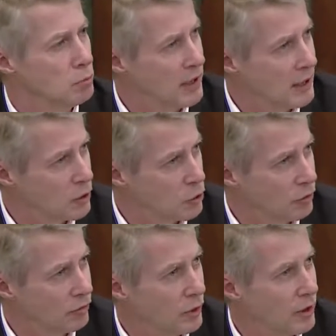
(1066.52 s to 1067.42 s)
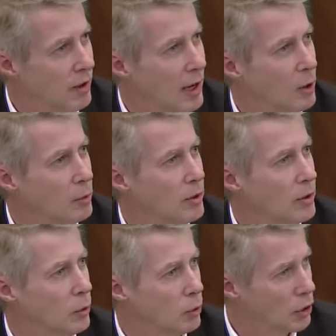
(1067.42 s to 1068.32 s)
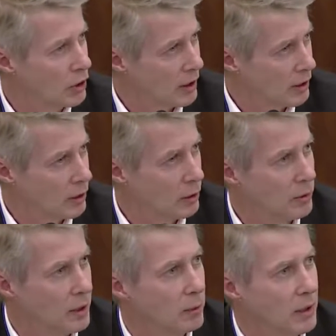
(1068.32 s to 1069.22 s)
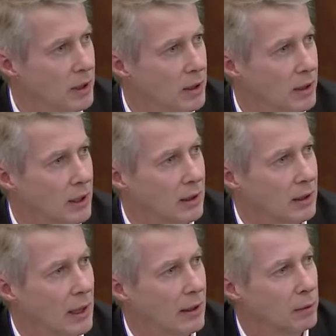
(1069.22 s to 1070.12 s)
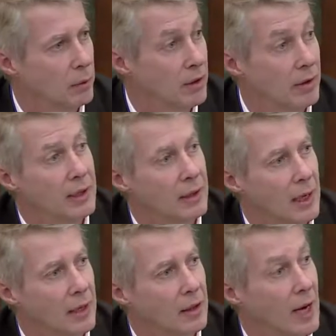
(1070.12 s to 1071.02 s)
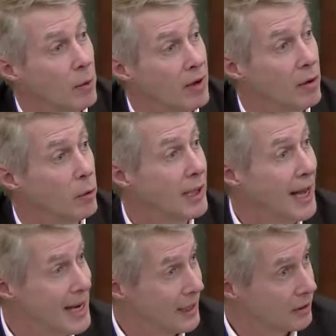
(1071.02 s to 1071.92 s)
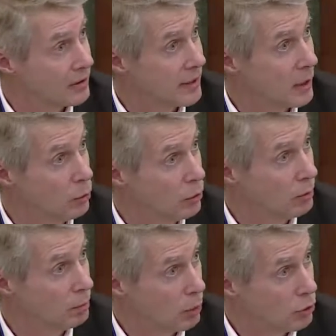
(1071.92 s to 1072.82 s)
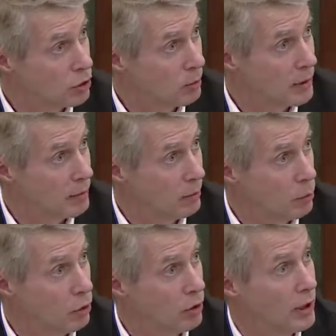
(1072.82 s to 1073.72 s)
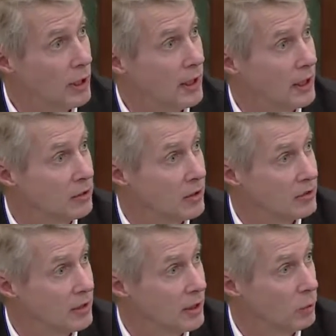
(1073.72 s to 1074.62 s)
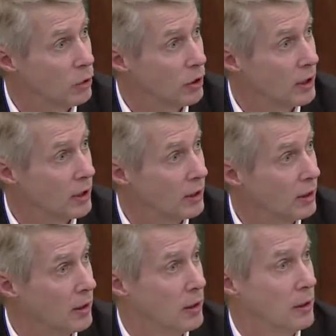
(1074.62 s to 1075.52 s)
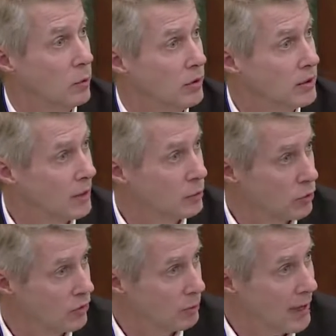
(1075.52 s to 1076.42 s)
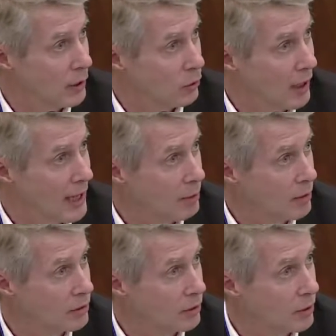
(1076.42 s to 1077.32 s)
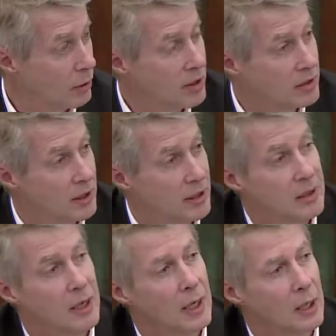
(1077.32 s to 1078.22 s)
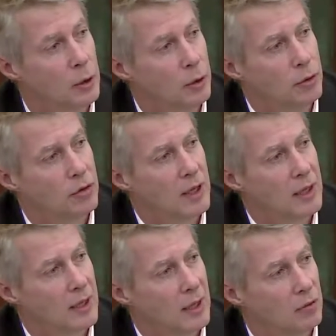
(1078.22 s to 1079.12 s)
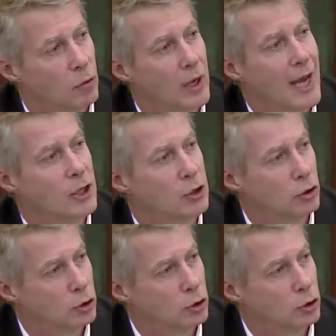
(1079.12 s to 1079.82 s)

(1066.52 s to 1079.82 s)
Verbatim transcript: being a software developer or working you know, with, with, uh, with, their intellect. However, with hands, they would possibly be more interested in working with some sort of manual labor. So the question is, do you think that vocational